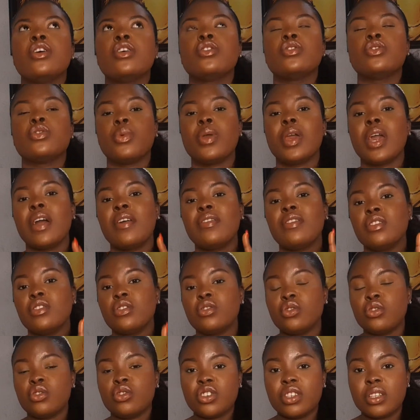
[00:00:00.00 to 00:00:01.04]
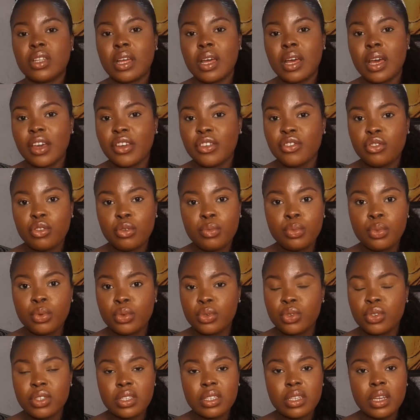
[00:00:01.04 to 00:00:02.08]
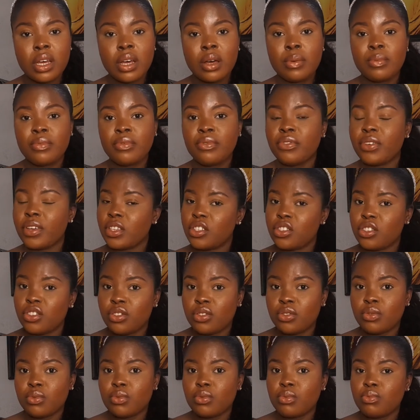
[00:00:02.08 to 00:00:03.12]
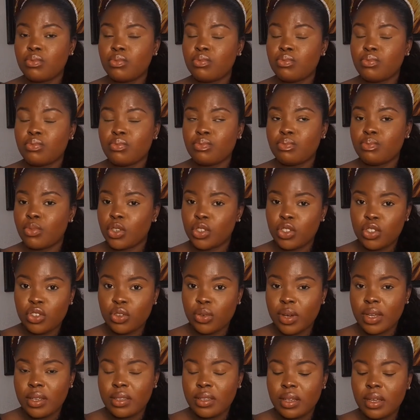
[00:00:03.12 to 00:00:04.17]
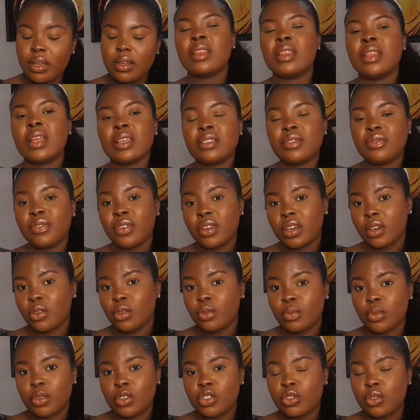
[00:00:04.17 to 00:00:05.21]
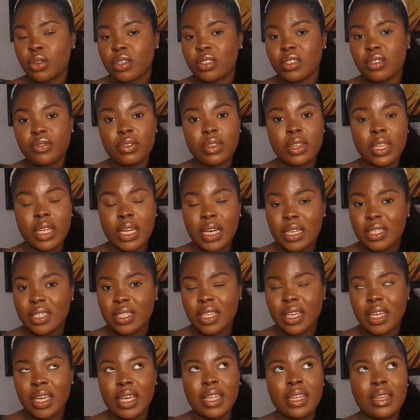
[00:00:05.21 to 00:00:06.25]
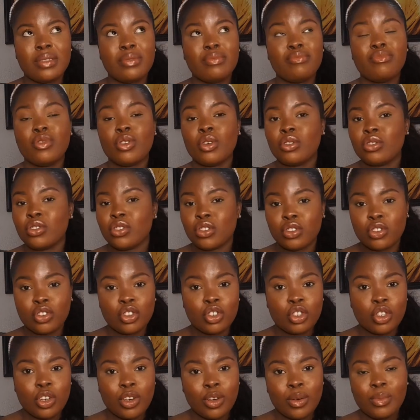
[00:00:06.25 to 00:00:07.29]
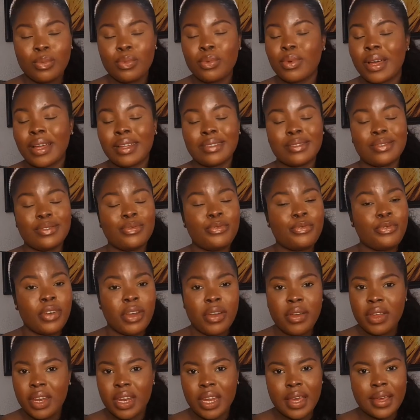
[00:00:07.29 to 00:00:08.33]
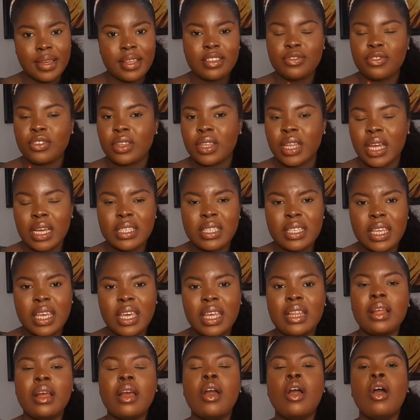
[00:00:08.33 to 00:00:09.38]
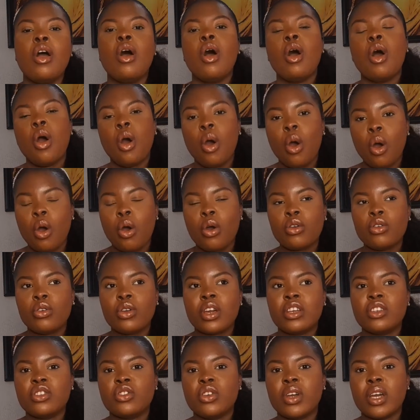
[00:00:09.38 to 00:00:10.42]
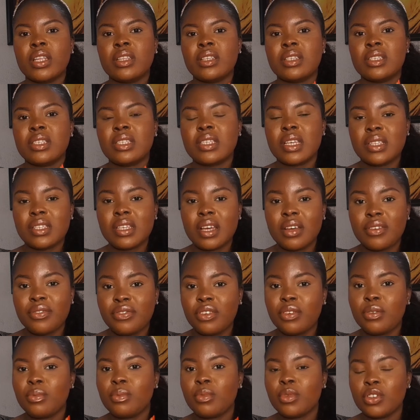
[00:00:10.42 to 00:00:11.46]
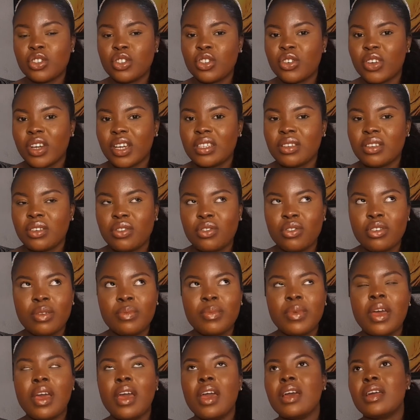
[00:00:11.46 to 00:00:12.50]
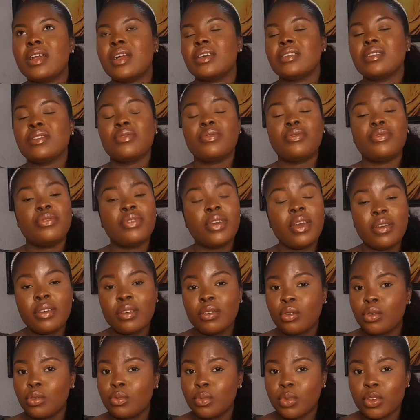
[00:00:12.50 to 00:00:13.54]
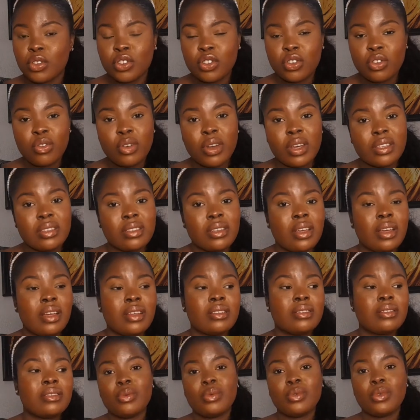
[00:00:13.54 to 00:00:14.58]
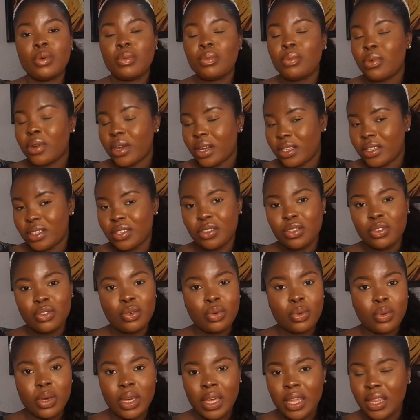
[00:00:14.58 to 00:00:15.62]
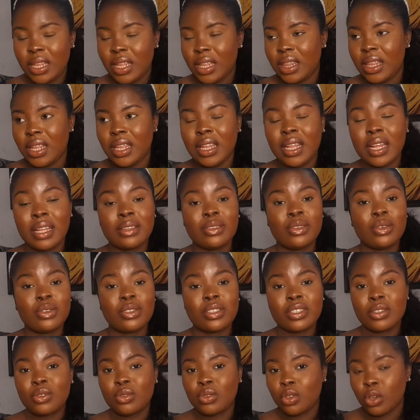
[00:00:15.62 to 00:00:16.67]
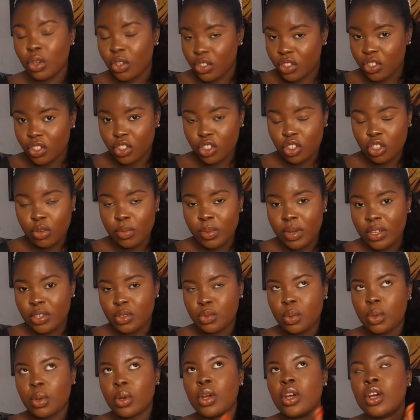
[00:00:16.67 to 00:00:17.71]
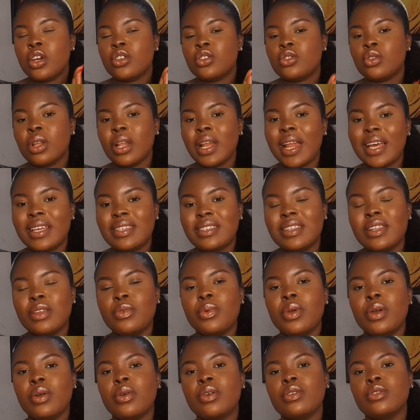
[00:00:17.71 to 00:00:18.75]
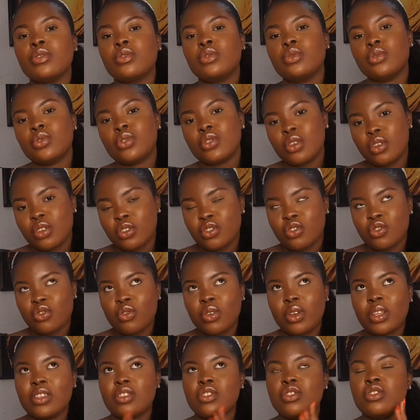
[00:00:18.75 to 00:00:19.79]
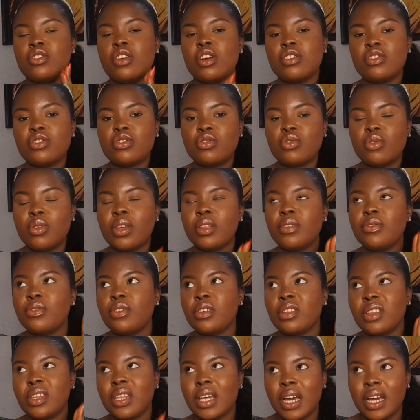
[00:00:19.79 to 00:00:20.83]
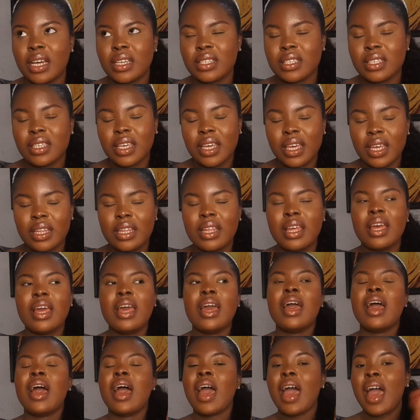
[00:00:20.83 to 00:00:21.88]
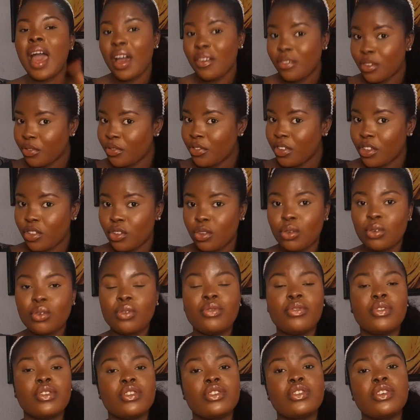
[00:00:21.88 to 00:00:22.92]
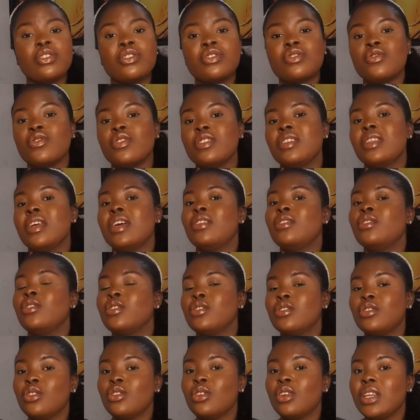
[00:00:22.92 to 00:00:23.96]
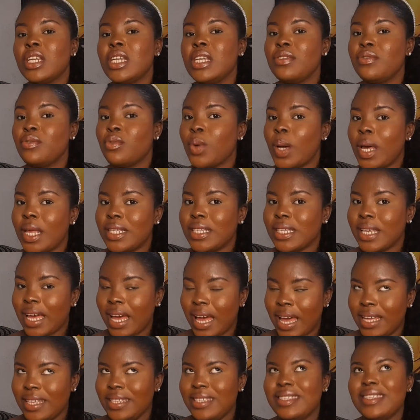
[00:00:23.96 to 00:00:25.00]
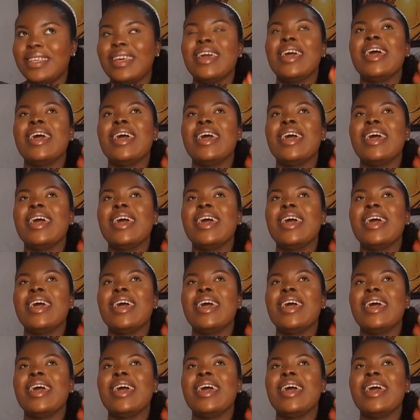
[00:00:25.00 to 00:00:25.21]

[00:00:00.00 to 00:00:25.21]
So we have the Neutrogena Hydro Boost um, Face Moisturizer. That's a very good moisturizer for dark skin. Does the job and very nice for dark skin. Or you can try the Cetaphil moisturizing cream. That's a very good moisturizer. I will not brighten you or anything, and does, still does the job as well. So lastly, we are going to do sunscreen. Sunscreen for dark skin. I have a video for sunscreen that does not leave white cast.